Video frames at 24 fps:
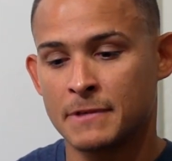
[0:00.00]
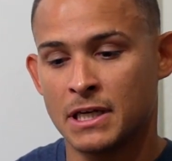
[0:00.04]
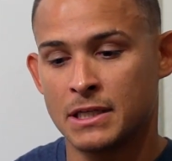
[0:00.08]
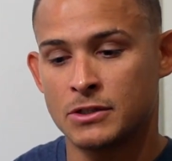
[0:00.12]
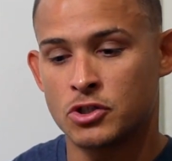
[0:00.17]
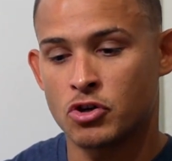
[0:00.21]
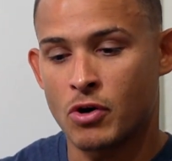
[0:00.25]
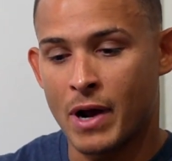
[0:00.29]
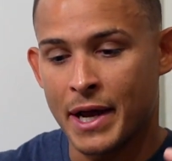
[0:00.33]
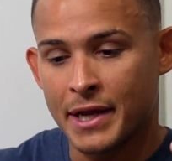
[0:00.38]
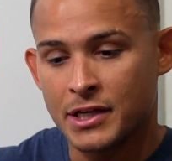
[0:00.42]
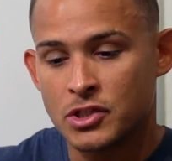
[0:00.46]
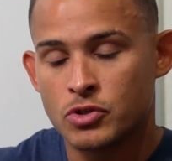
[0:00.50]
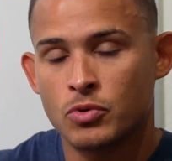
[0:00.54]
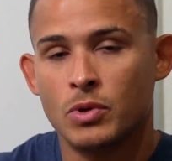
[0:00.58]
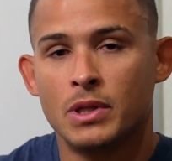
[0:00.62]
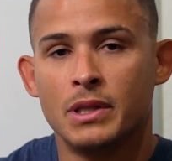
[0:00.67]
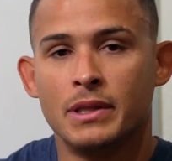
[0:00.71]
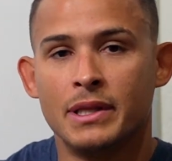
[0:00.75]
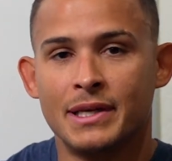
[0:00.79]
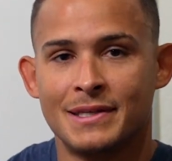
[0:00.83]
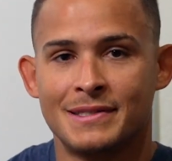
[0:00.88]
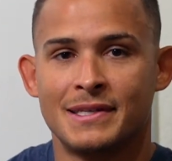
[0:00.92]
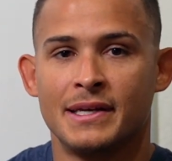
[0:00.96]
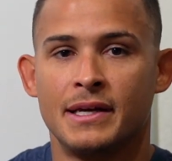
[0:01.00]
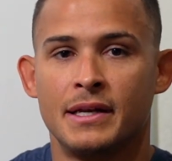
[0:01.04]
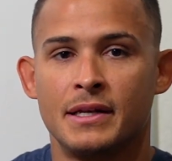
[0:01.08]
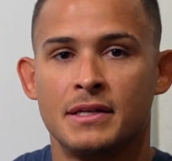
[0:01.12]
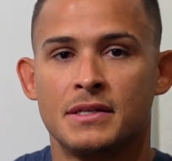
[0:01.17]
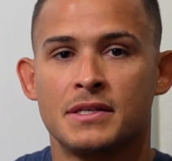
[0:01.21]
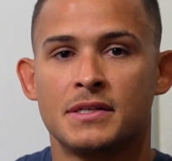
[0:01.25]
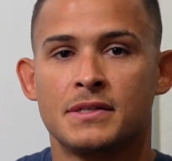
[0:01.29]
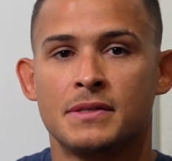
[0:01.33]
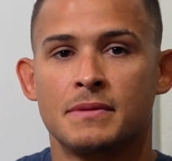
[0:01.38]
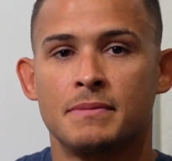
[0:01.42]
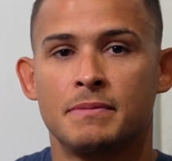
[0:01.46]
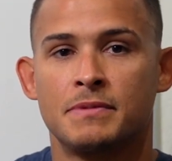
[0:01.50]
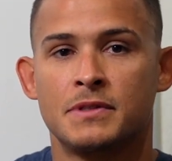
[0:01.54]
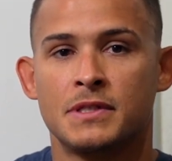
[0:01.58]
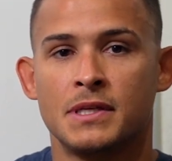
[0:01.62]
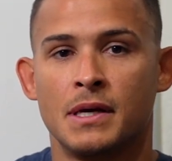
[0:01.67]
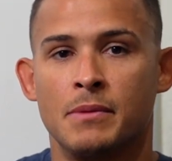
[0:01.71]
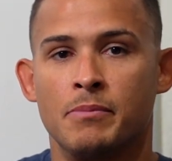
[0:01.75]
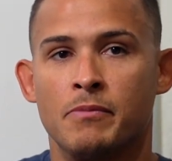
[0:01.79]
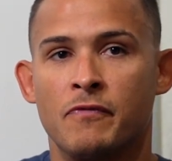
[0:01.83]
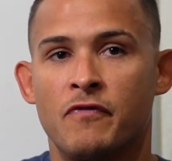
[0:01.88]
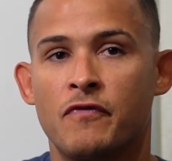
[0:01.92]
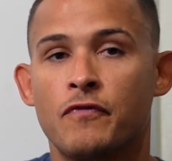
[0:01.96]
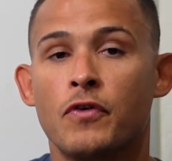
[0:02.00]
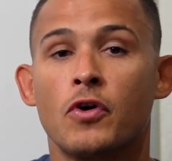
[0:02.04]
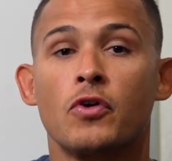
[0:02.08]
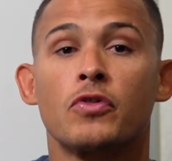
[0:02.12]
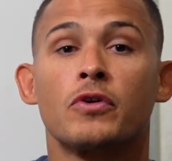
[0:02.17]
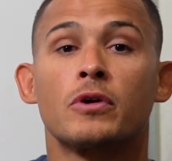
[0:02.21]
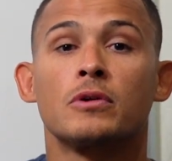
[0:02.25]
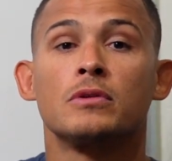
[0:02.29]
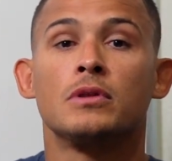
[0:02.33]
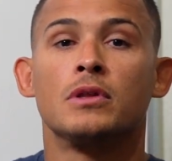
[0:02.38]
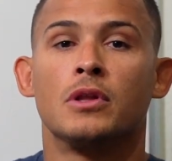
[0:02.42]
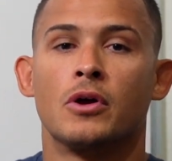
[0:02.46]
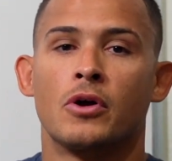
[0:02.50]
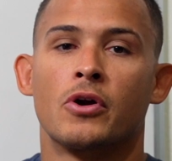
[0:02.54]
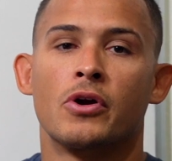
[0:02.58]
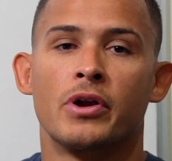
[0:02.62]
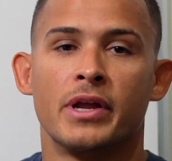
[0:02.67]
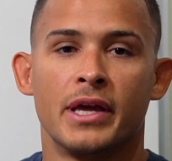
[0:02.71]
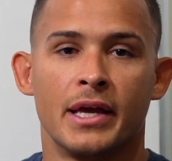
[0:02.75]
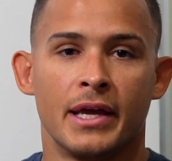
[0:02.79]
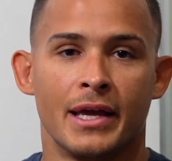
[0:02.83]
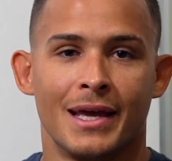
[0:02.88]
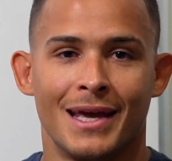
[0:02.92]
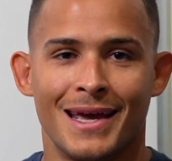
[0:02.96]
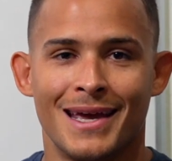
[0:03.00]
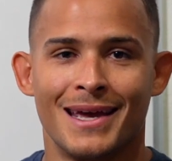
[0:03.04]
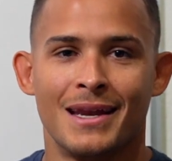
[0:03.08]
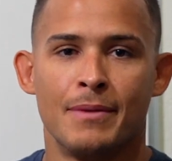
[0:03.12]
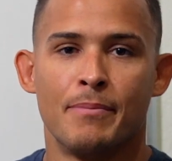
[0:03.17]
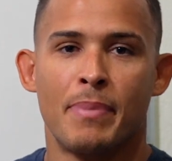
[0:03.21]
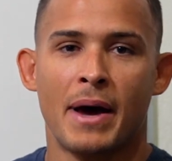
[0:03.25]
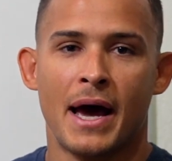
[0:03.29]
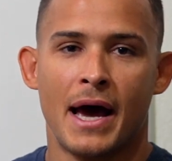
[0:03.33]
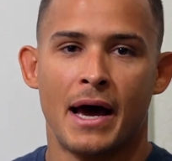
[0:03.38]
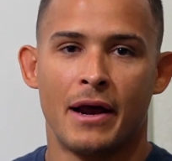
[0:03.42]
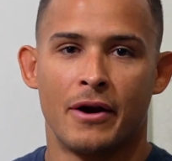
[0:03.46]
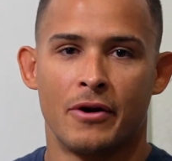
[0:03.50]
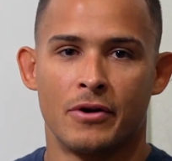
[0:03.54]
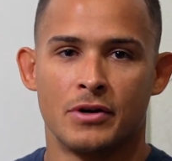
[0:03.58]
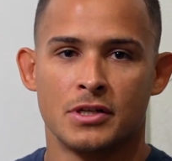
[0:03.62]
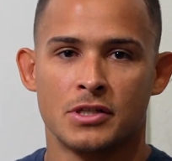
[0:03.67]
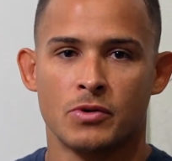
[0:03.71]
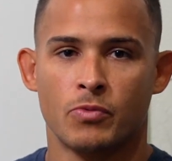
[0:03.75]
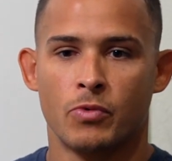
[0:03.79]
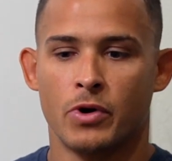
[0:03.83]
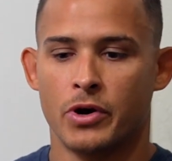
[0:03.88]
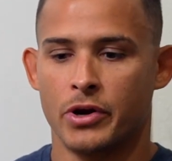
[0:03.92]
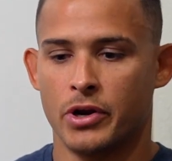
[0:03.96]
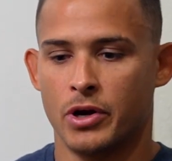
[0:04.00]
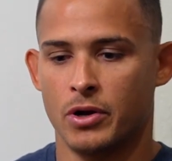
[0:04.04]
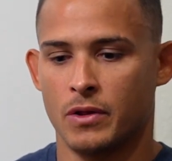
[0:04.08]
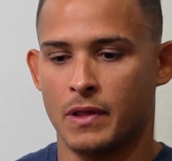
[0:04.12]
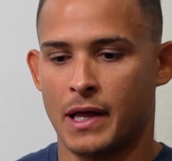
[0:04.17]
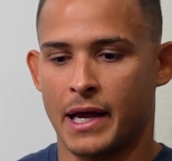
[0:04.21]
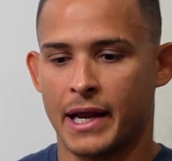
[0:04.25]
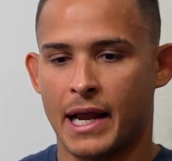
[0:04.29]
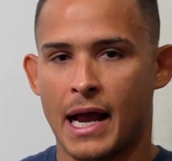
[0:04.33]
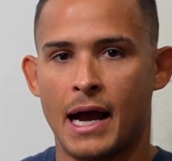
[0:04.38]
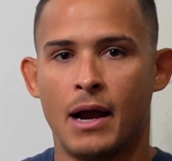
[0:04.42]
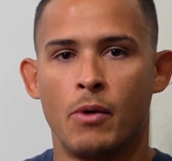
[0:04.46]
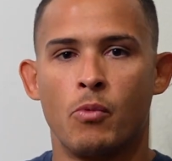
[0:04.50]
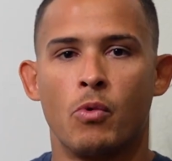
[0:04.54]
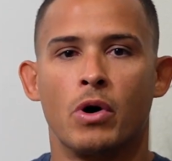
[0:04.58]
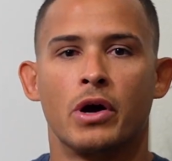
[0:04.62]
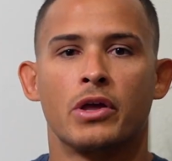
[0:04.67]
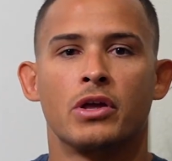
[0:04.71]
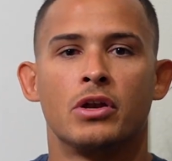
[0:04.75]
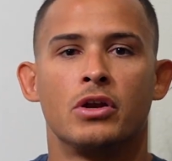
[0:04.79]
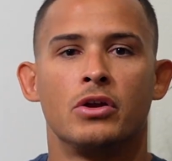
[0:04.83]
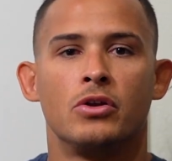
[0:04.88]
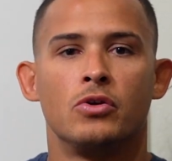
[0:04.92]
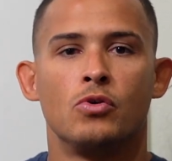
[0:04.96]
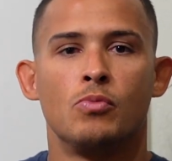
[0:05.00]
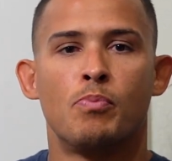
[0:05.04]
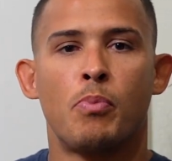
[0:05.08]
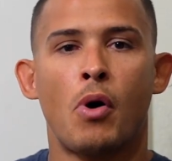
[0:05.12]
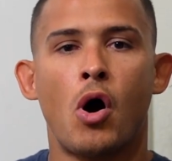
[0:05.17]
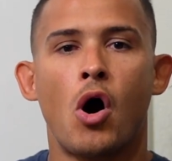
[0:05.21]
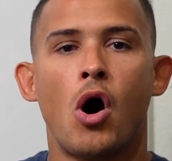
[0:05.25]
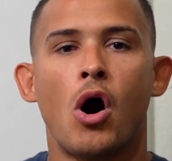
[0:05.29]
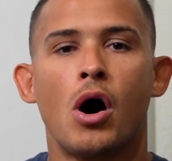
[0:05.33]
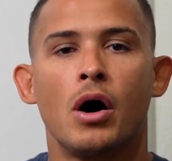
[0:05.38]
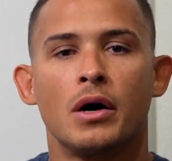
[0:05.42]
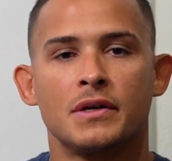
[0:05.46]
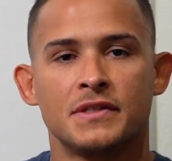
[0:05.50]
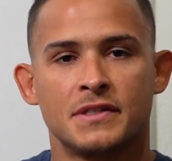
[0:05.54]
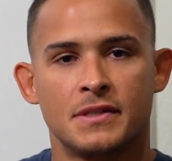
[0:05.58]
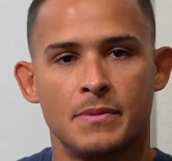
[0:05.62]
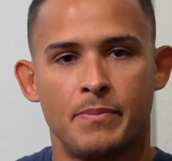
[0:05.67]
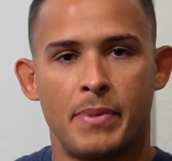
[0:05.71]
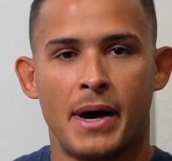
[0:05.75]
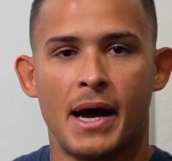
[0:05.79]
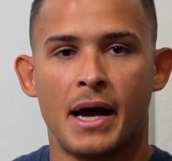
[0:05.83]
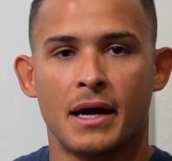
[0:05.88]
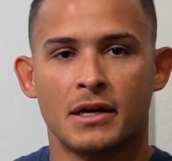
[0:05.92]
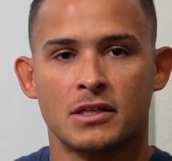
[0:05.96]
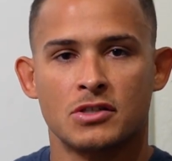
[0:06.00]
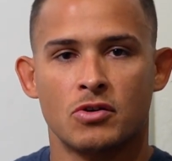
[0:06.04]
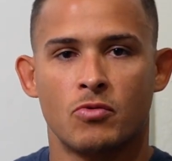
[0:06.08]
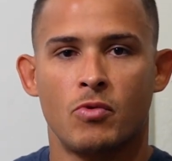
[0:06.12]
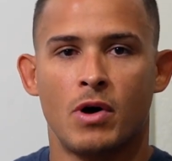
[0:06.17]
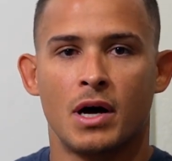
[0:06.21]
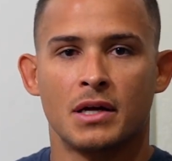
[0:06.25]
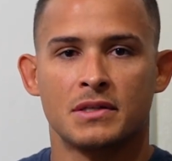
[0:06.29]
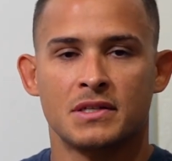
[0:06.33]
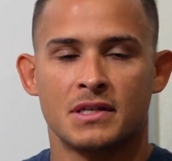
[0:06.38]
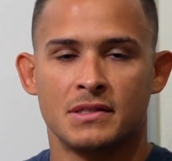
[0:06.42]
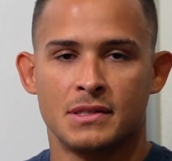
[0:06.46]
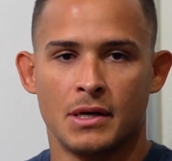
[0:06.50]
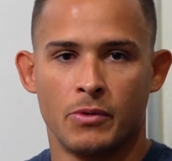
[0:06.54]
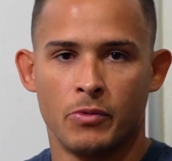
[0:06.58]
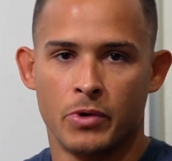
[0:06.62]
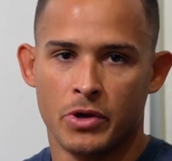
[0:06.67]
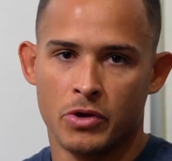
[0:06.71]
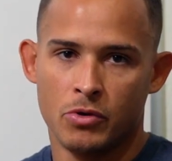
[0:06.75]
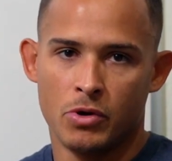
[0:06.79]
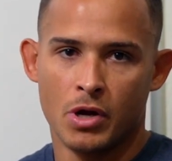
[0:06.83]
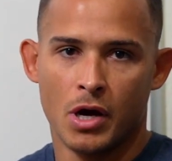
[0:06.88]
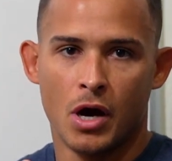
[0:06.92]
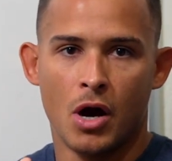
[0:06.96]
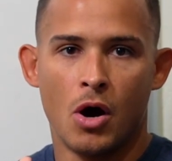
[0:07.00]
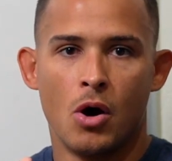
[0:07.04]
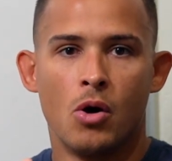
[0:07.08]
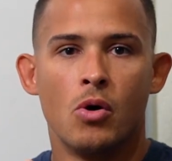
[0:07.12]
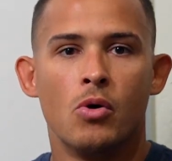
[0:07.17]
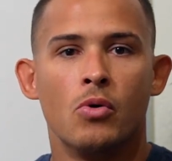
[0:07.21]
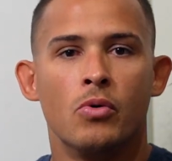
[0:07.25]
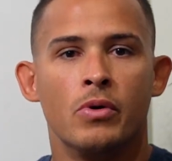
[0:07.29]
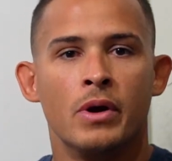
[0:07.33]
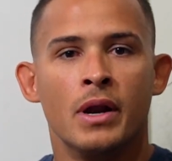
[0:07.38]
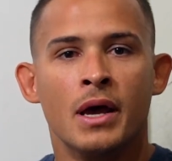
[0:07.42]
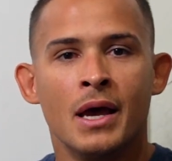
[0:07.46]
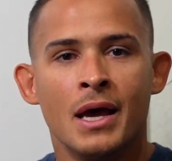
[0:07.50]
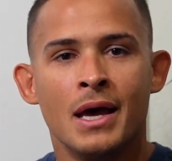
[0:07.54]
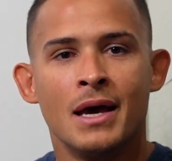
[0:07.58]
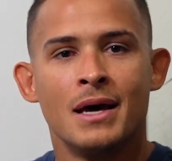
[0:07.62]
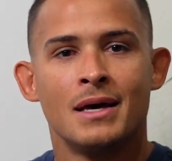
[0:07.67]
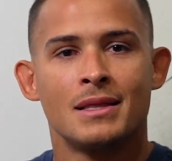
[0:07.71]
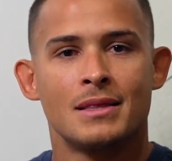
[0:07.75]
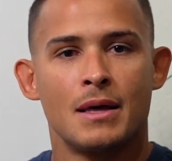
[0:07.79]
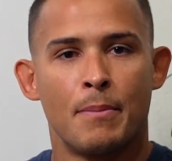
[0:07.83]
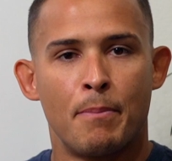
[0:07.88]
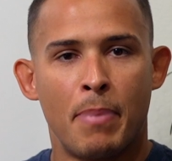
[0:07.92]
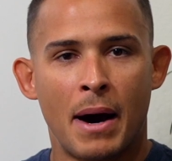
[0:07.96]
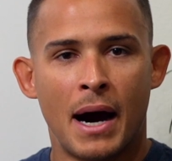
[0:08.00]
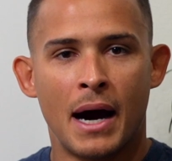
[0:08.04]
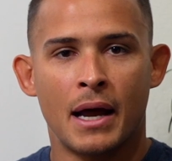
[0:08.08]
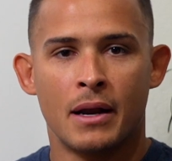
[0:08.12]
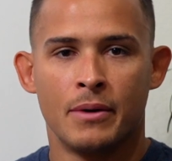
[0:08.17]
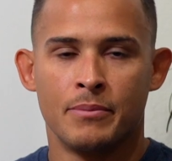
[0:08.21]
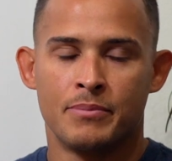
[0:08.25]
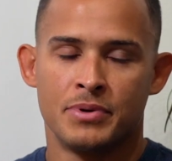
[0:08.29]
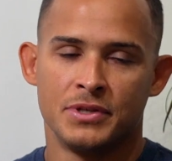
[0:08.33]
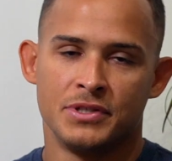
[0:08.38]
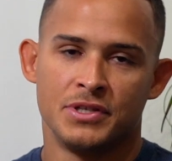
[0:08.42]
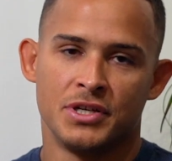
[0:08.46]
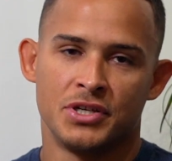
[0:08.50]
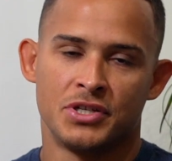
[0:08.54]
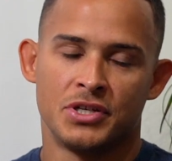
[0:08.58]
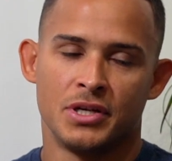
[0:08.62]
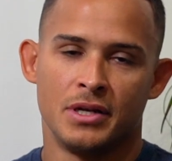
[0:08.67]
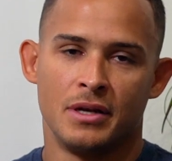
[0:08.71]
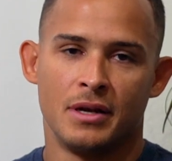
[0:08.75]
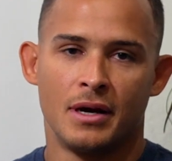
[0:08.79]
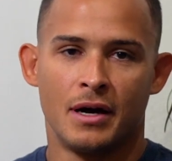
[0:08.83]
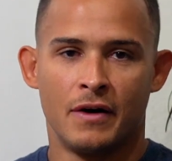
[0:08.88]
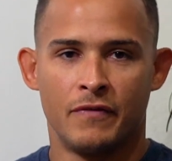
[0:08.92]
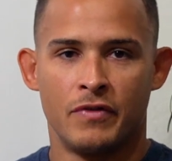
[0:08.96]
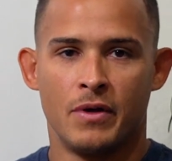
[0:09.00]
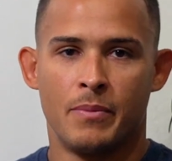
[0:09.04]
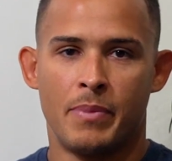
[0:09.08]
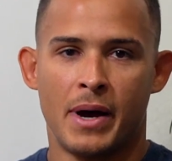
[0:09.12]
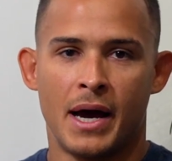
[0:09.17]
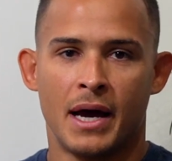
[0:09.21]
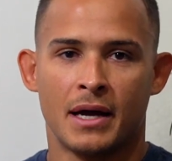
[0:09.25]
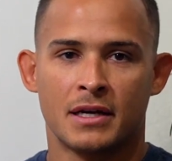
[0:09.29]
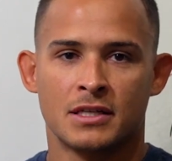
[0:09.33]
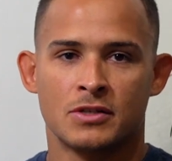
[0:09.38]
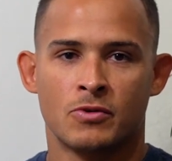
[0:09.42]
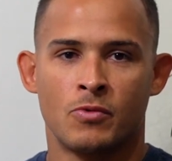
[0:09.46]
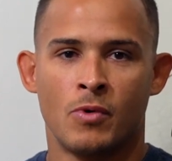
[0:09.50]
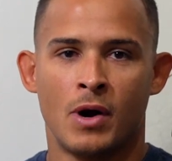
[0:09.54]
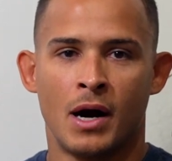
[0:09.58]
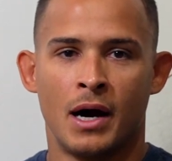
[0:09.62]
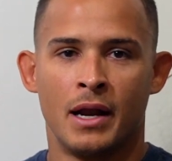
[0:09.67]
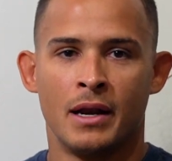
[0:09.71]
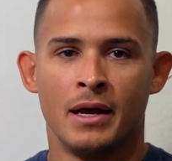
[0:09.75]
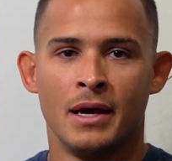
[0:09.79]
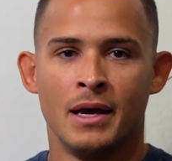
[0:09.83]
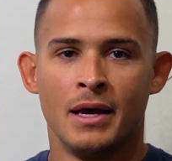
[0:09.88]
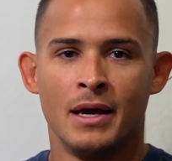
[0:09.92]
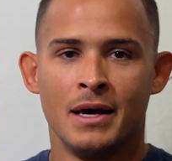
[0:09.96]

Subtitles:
trying to elicit some further learning in patterns where you're like, I want you to do paused back squats because I want you to own the bottom position of the back squat.